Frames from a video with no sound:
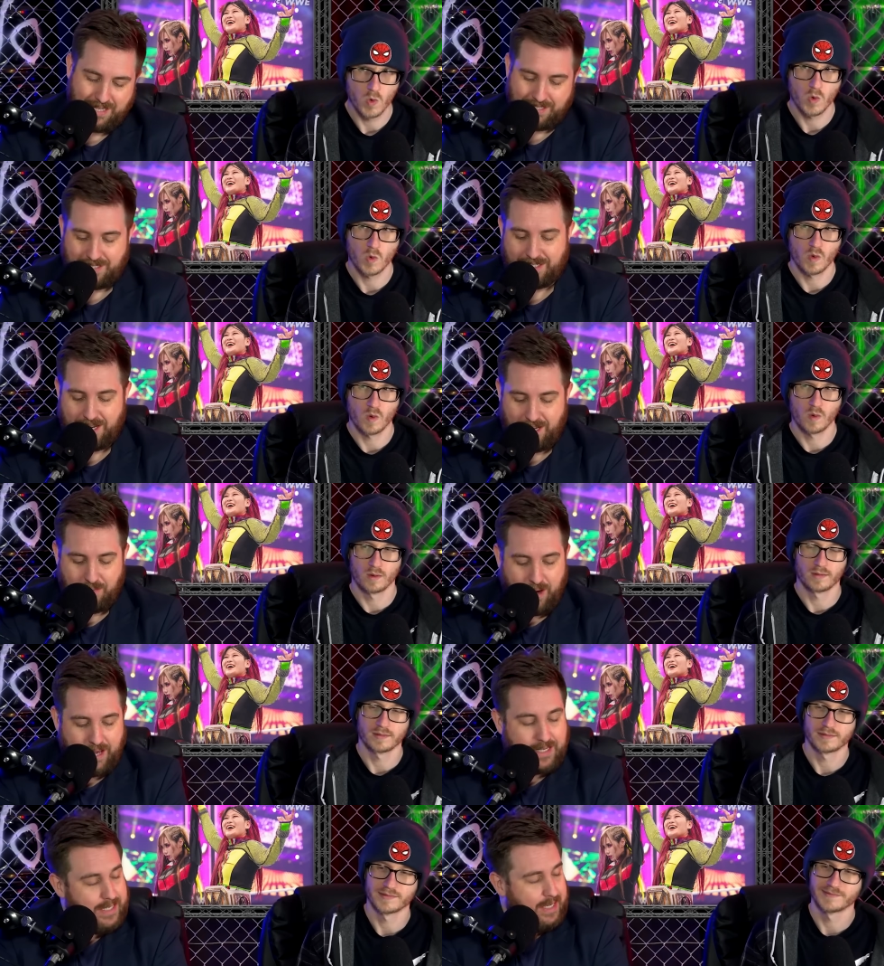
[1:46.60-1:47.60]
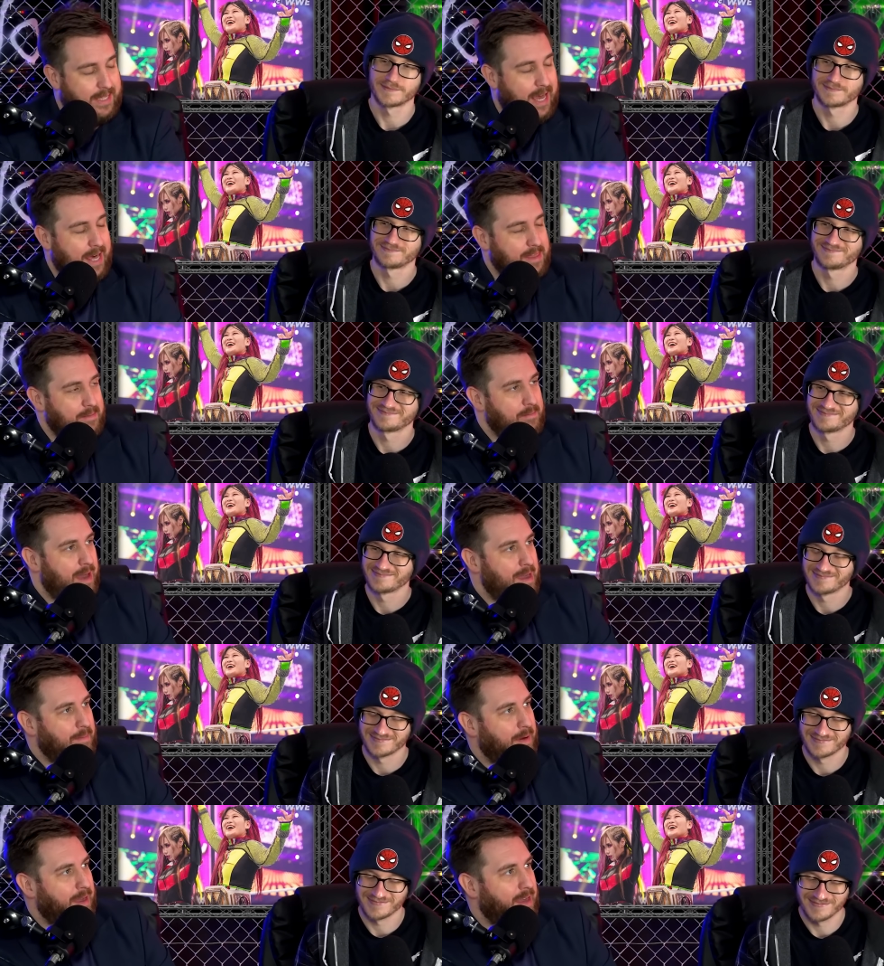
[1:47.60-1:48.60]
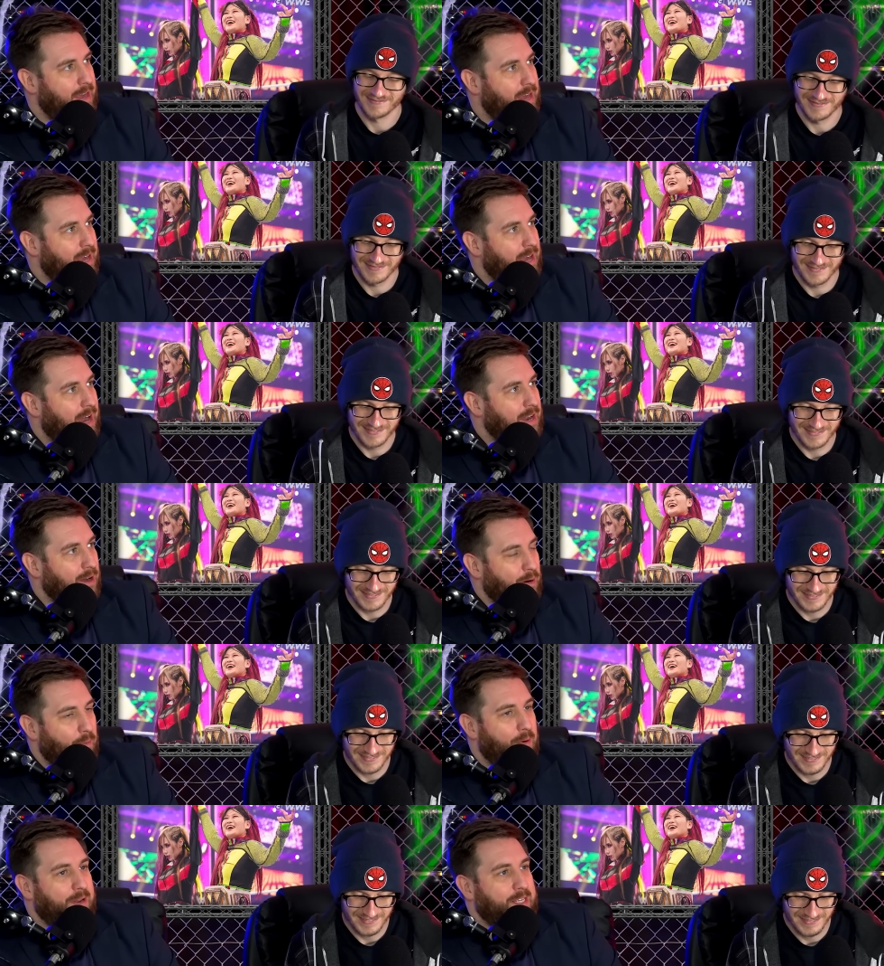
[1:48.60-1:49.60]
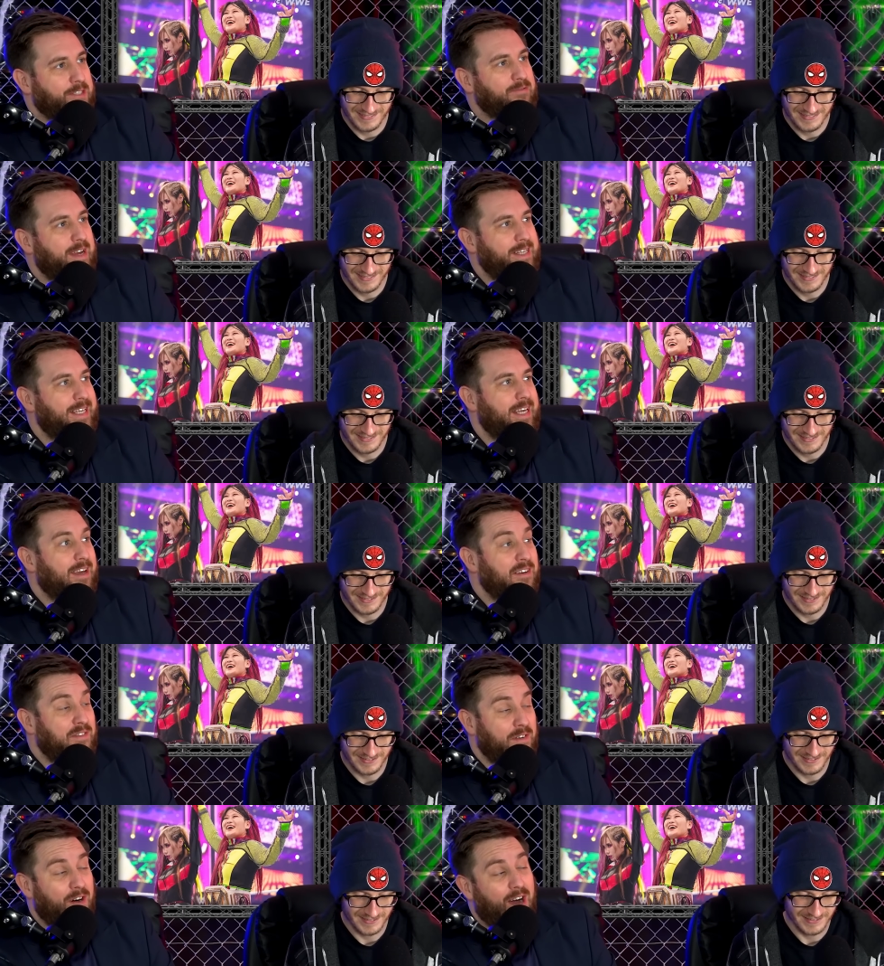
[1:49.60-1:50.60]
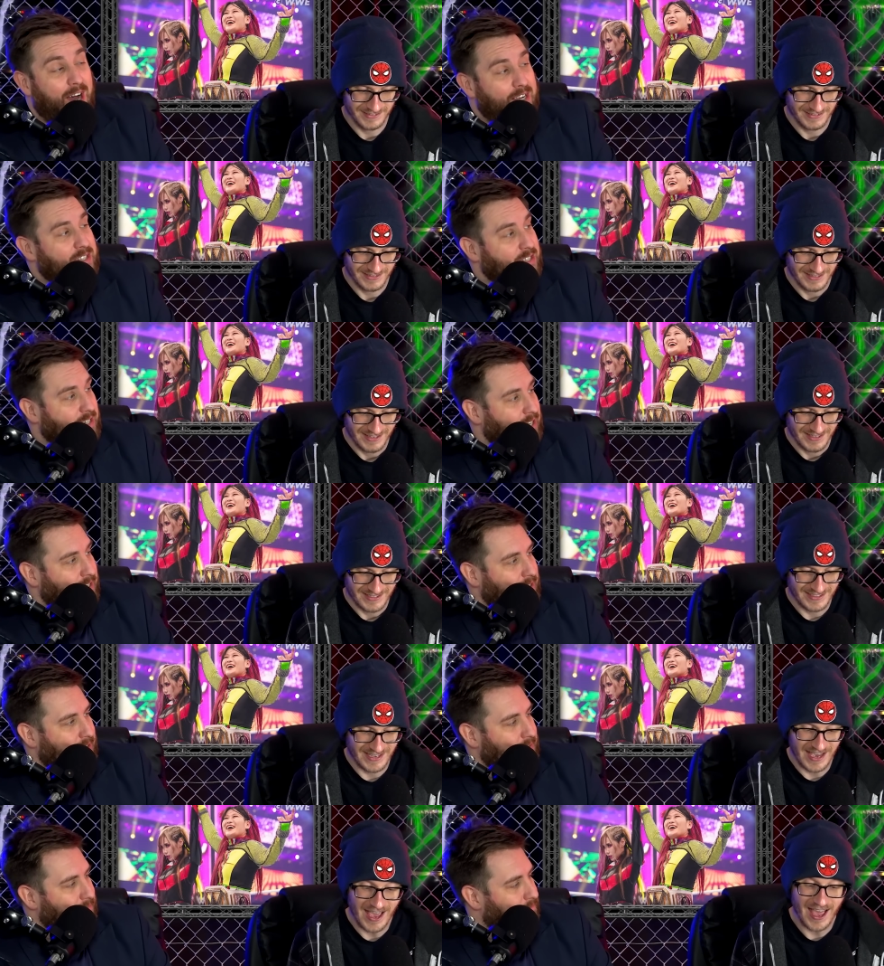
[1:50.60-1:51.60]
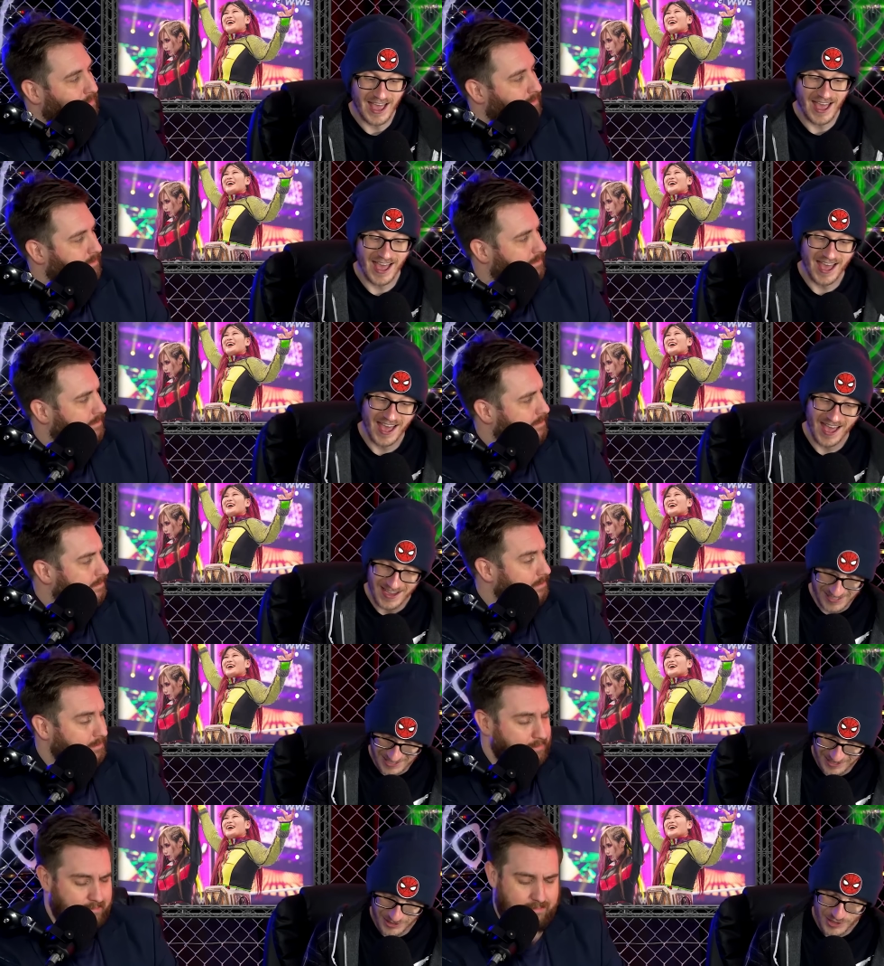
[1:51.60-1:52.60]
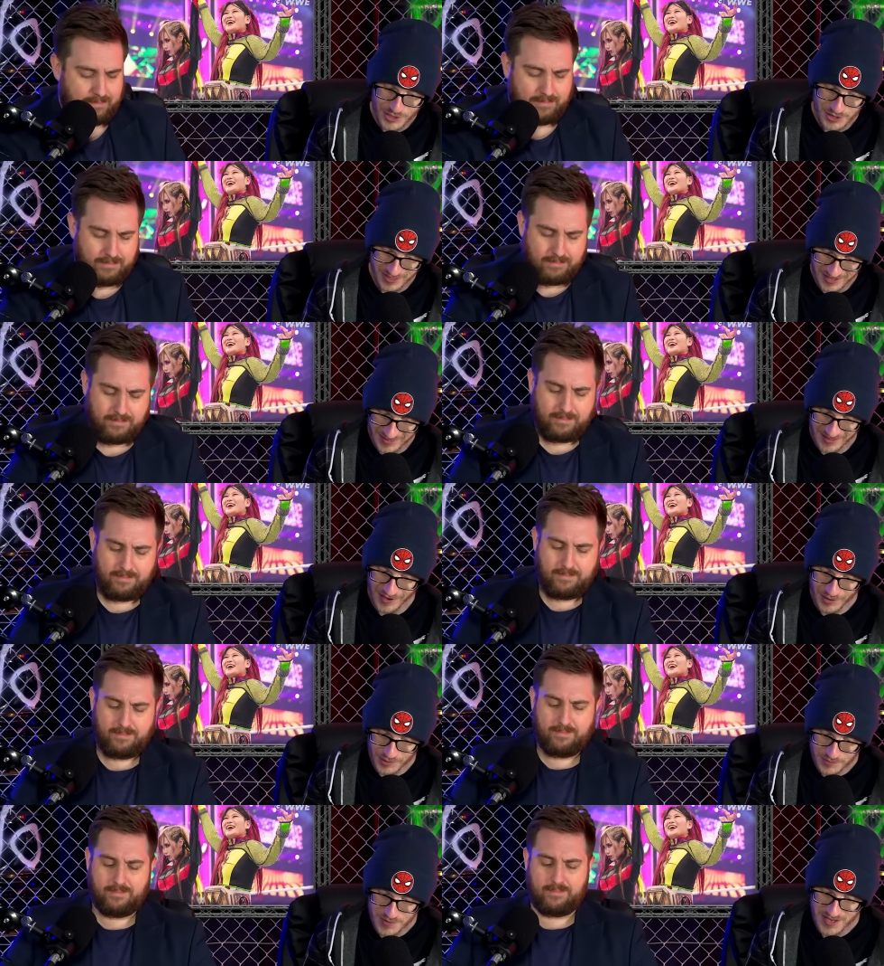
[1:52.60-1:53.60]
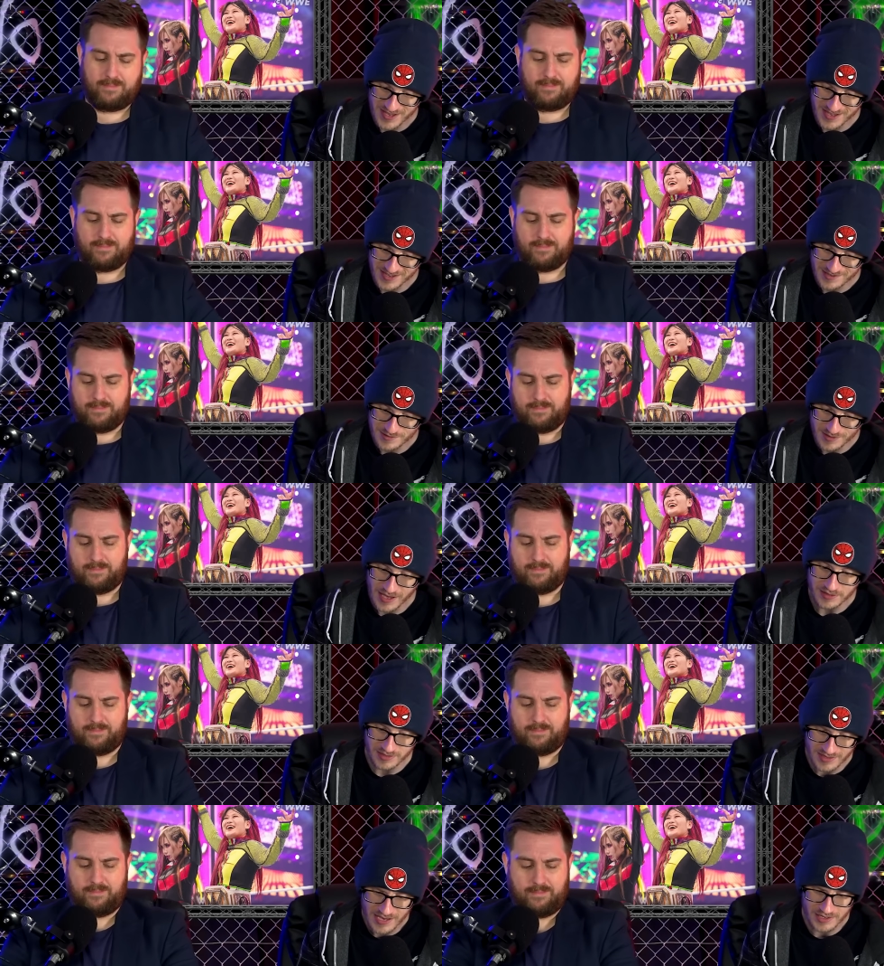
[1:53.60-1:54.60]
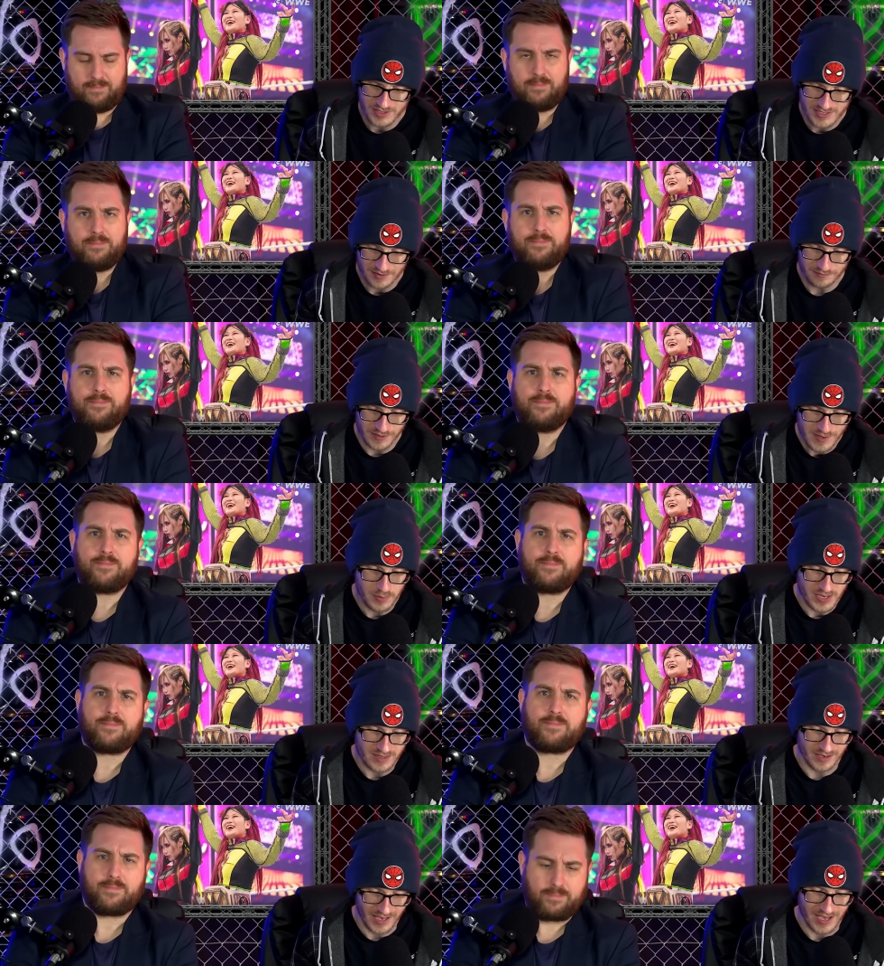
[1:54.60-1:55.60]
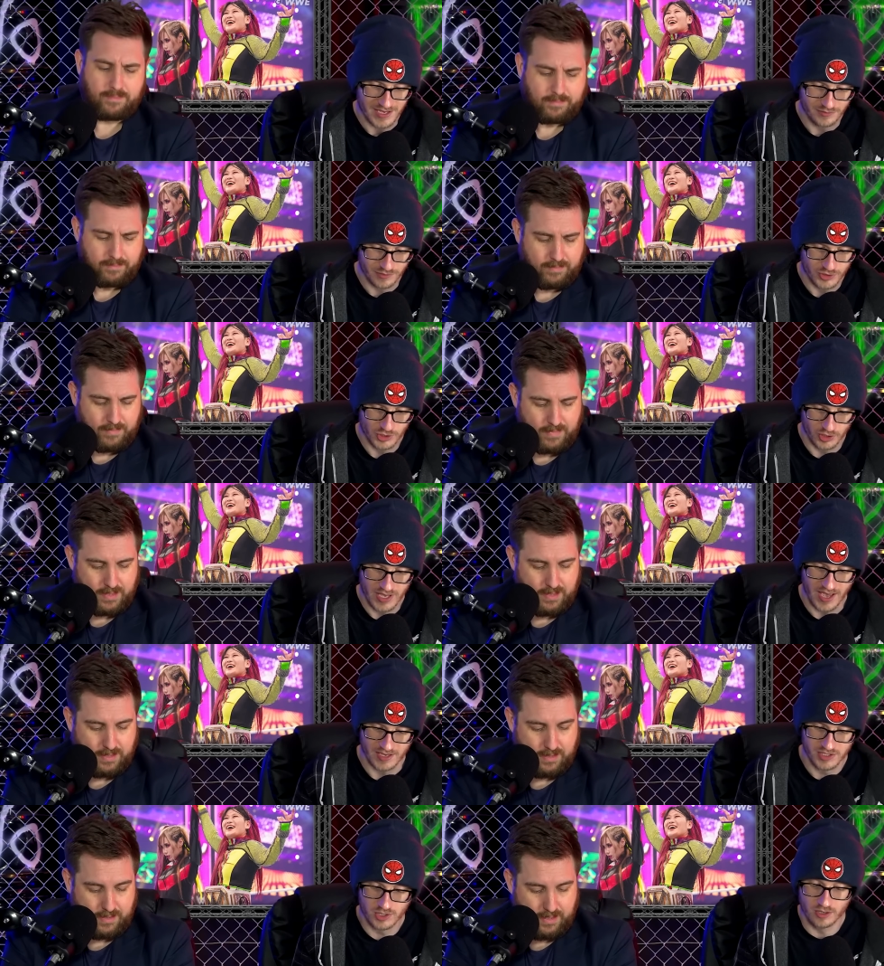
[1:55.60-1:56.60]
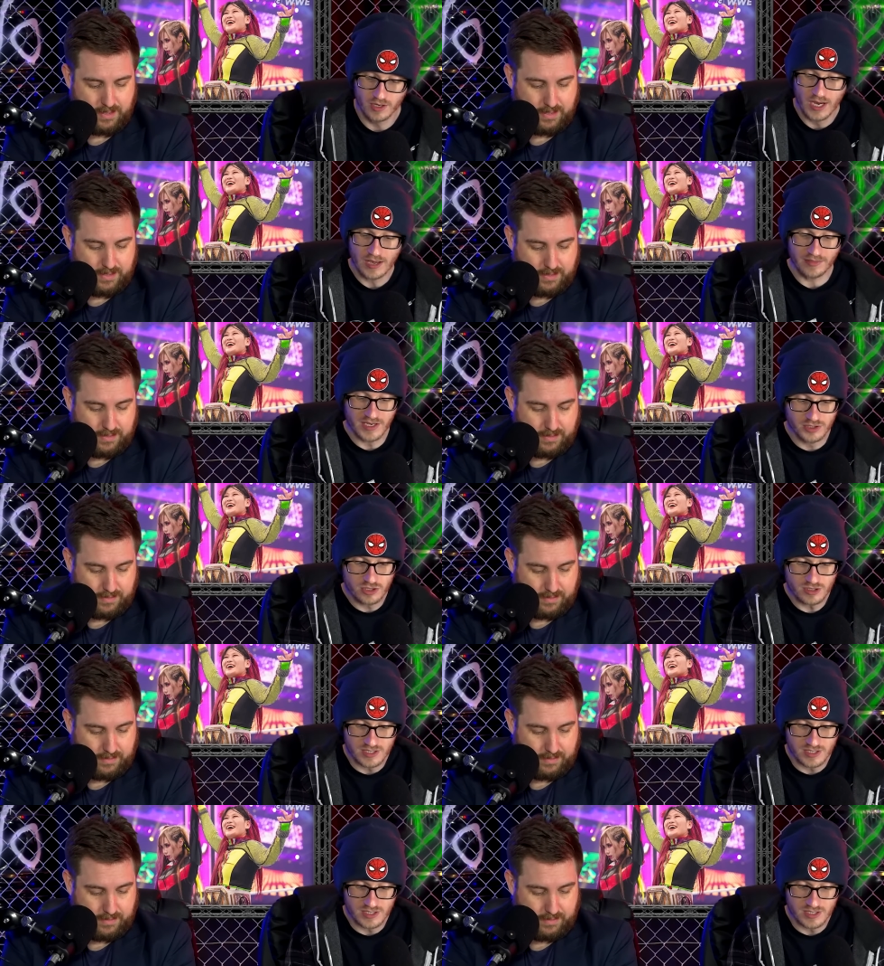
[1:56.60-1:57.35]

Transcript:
Speaker 1: insinuating there that maybe no one is ready for Asuka.
Speaker 2: Yes, I do think that that could be hmm. that that could definitely be the case for sure. Yeah. So they do